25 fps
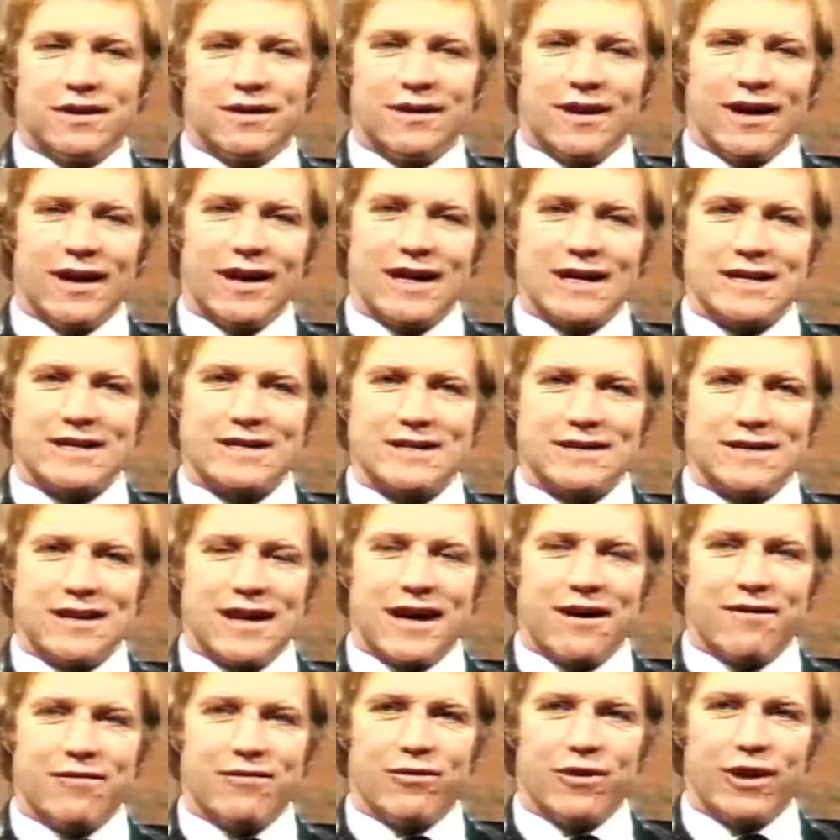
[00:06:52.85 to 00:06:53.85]
I guess
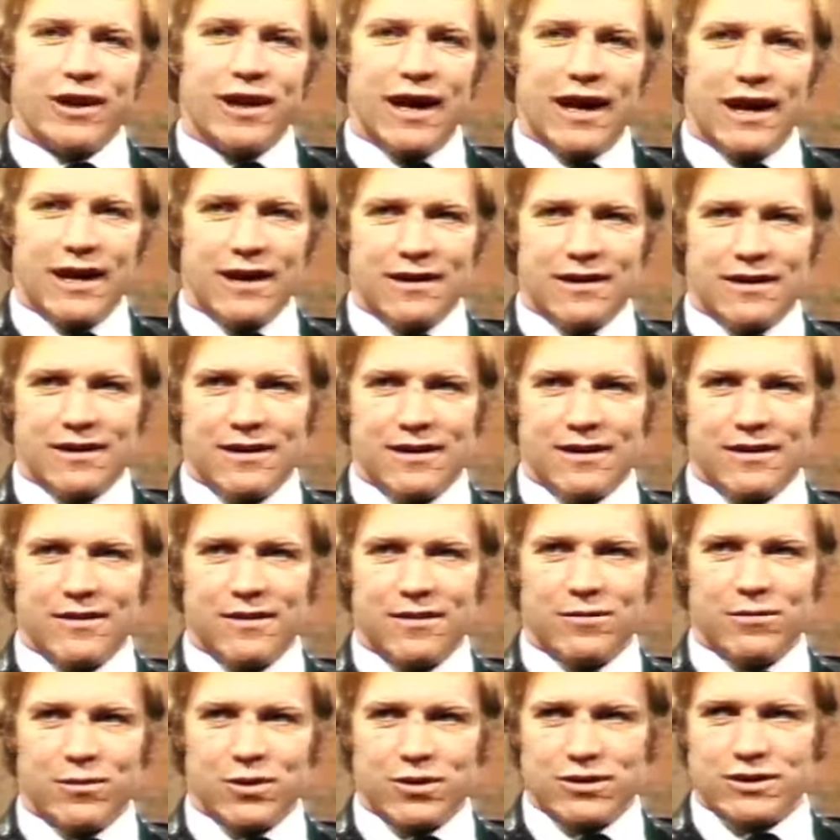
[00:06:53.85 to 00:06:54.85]
I've regained uh,
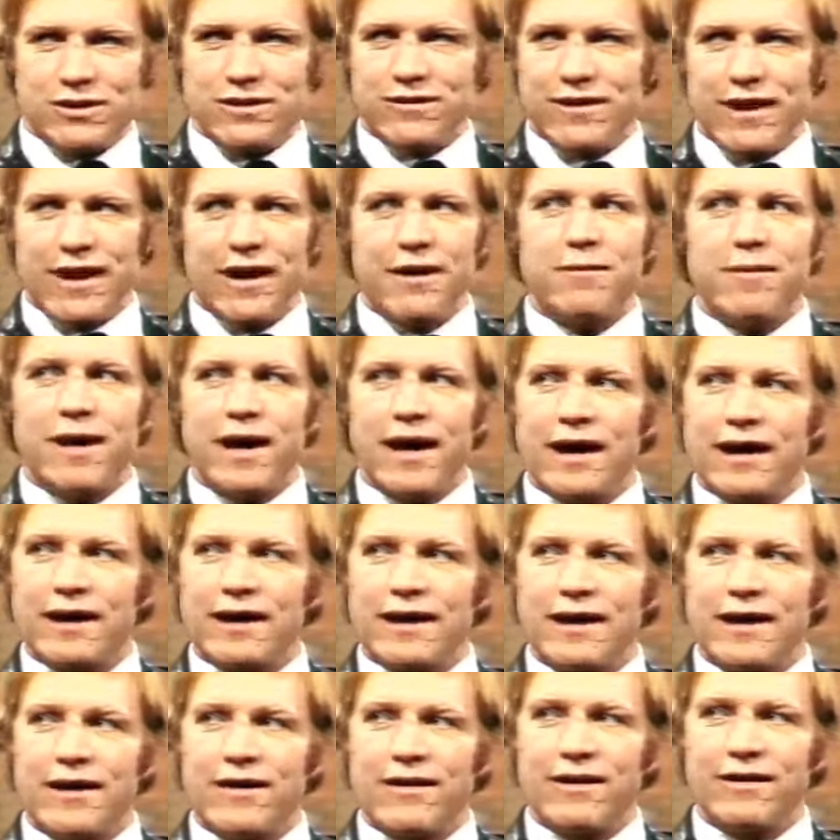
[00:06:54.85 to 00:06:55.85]
most of that back
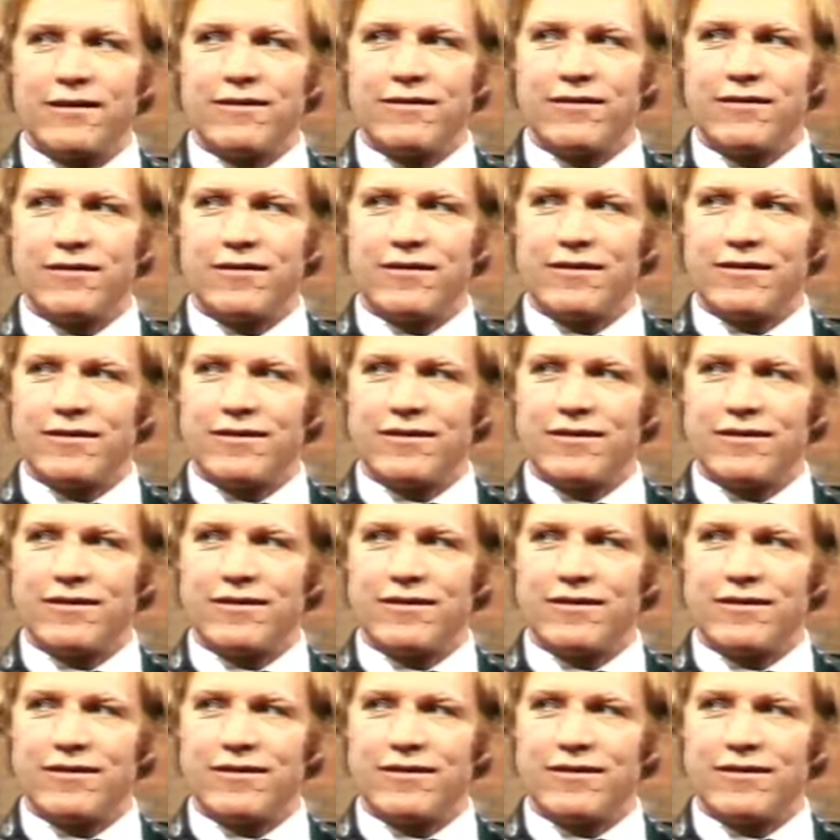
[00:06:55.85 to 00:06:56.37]
now.